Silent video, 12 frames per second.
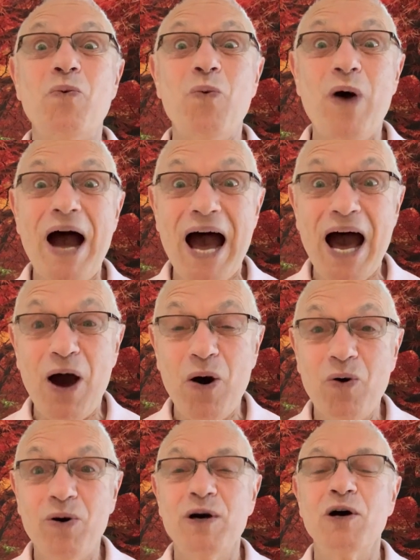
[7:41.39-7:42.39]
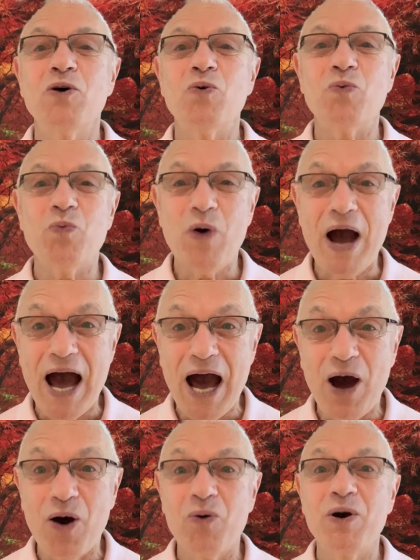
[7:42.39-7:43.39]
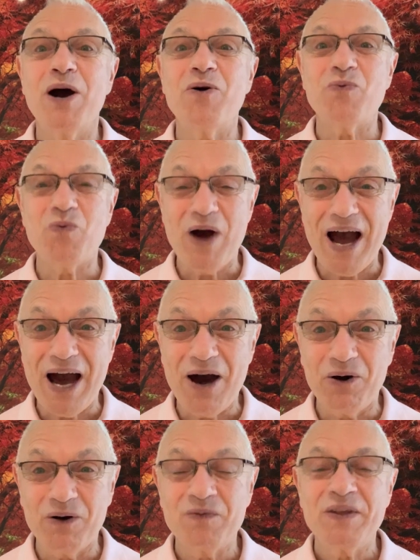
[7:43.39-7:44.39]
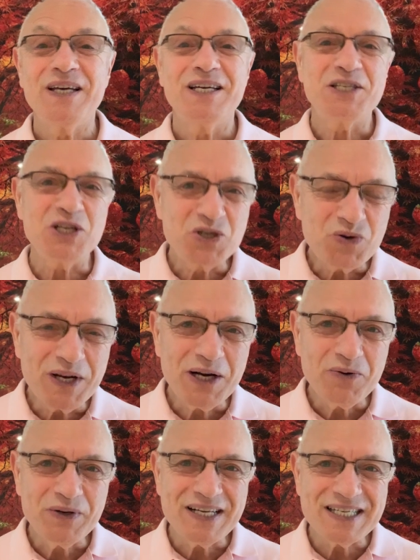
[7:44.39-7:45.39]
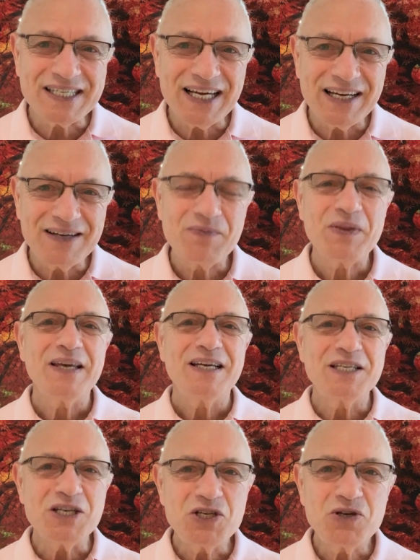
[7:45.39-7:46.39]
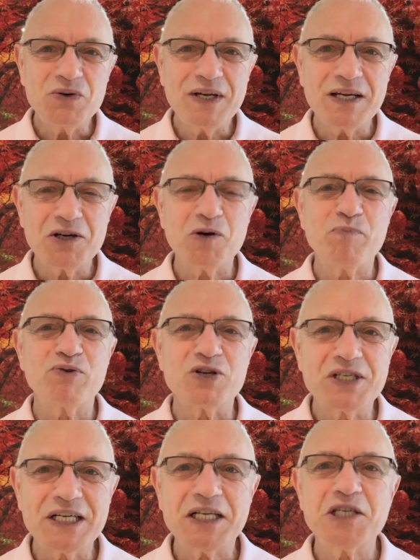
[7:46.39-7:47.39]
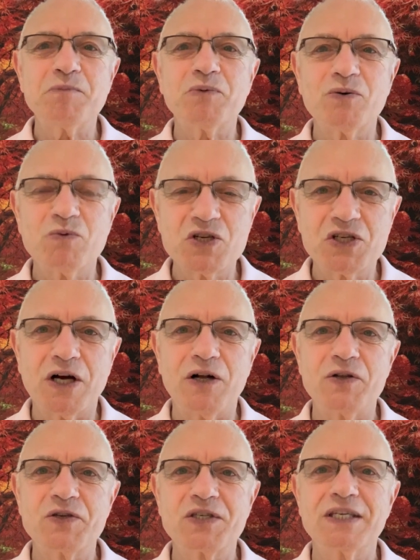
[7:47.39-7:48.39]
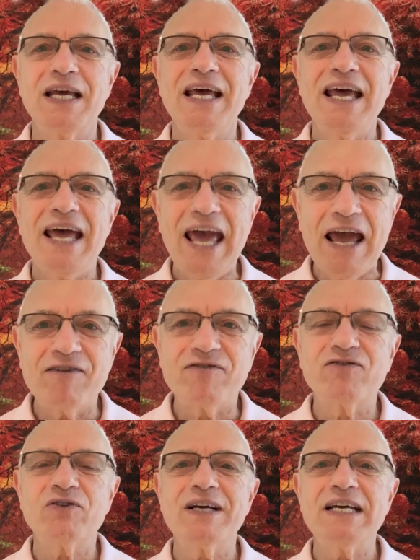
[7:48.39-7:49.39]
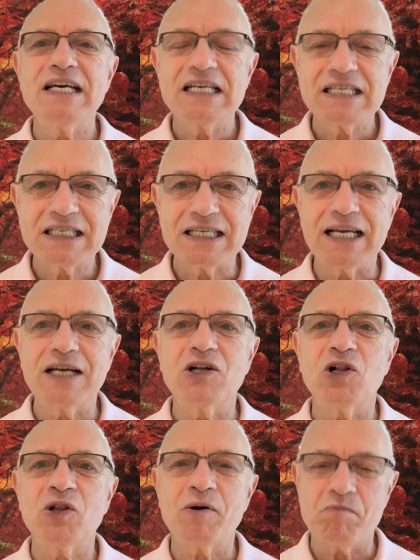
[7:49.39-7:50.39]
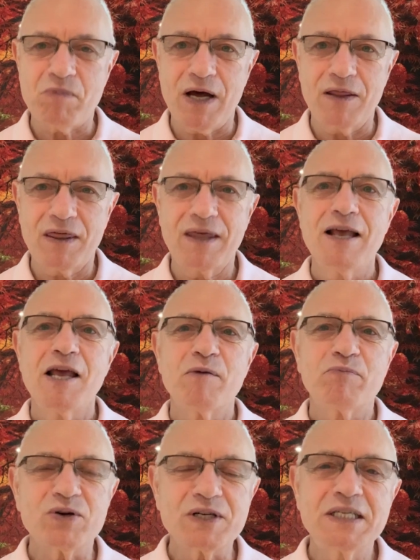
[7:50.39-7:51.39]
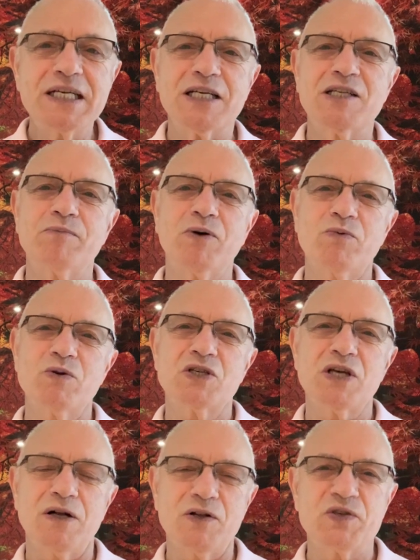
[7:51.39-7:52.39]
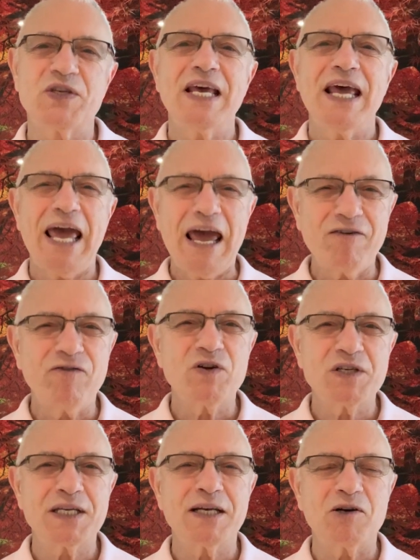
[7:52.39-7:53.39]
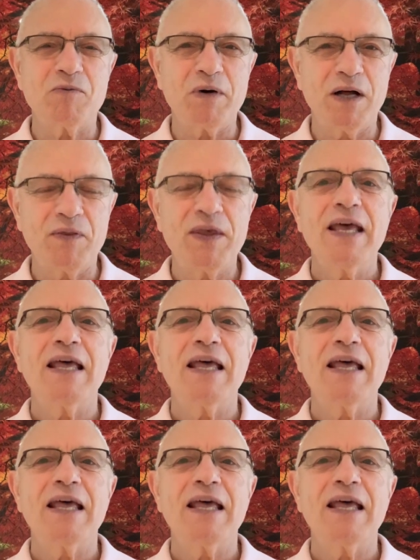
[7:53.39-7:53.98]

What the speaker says: Wow, wow, wow. Did you hear what he said? Did you hear predictable results every single month? Predictable results every single month.